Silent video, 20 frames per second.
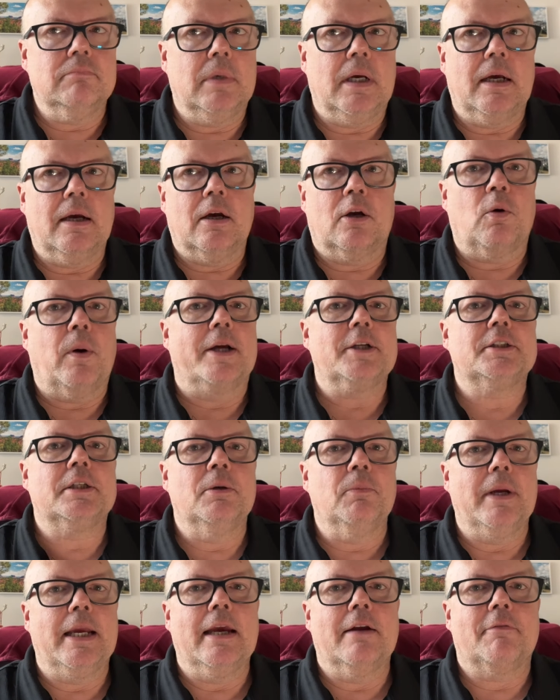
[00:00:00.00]
a
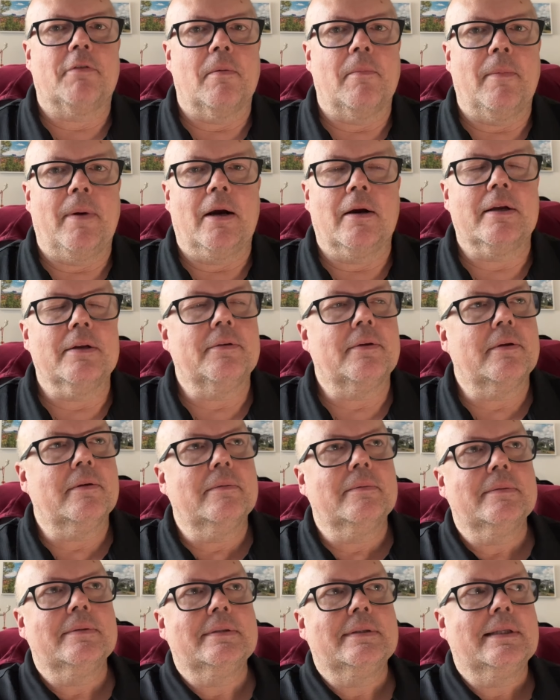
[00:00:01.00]
question we get from Americans,
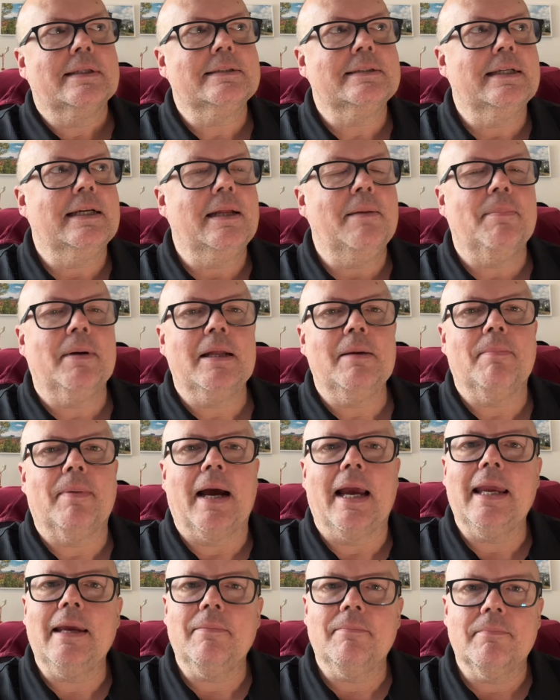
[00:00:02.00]
doesn't anybody
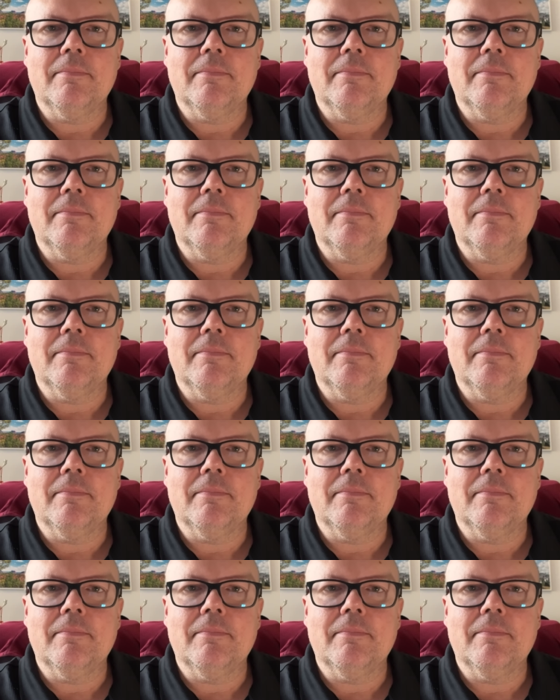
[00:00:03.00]
buy?